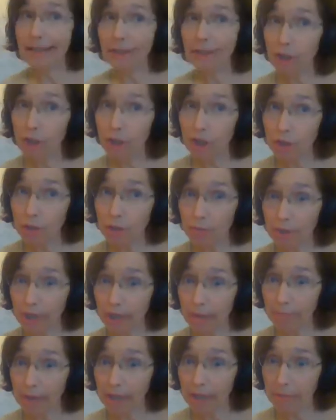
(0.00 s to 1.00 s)
learned to
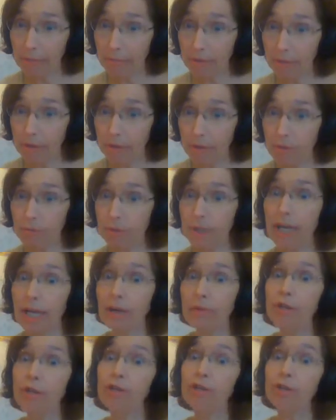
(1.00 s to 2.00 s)
write papers when I
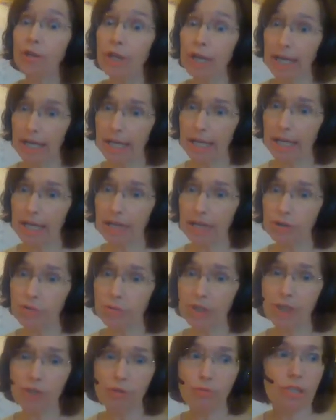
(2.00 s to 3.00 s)
was your age,
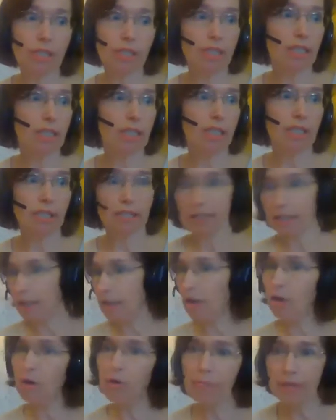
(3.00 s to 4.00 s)
which was to get a
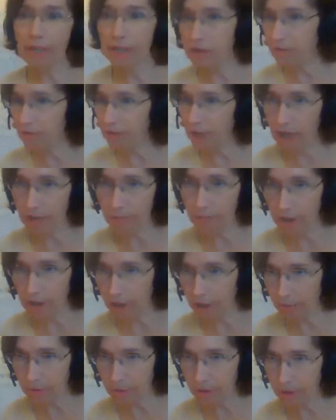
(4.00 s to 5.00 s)
whole bunch of
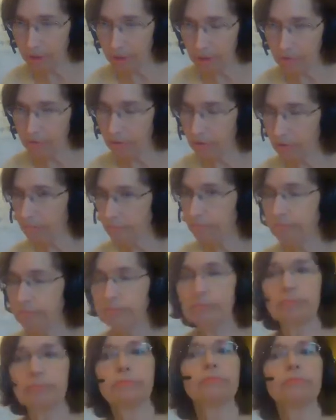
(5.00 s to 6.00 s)
library books from
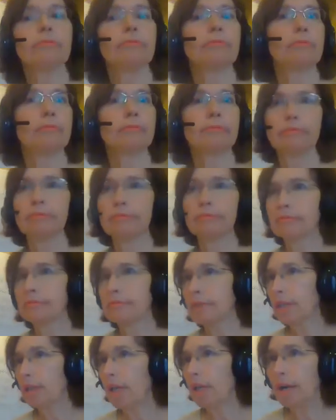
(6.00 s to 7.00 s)

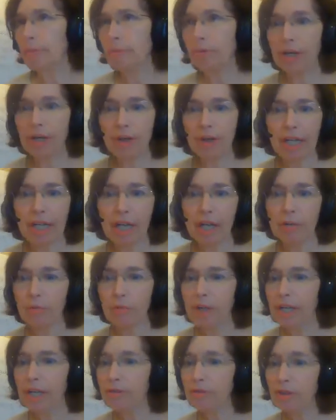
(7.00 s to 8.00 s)
the library on
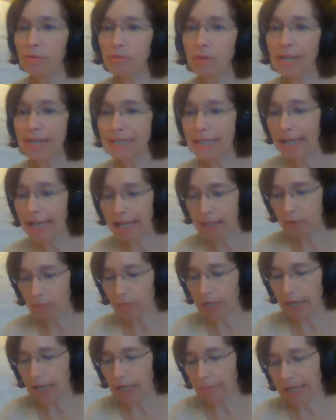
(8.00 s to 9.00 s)
whatever it was I had to
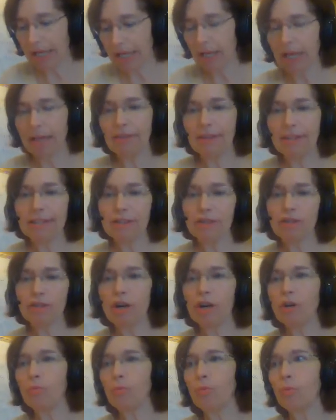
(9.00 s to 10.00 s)
write about, and then
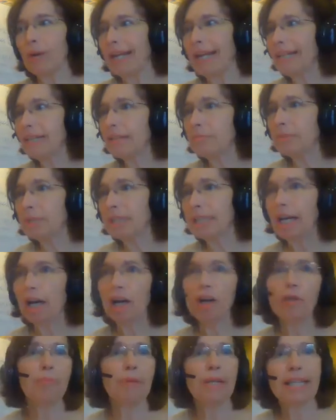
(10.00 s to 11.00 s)
start randomly
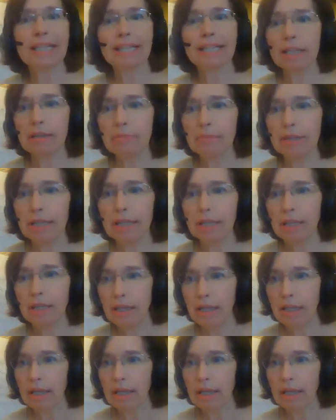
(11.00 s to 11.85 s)
opening them and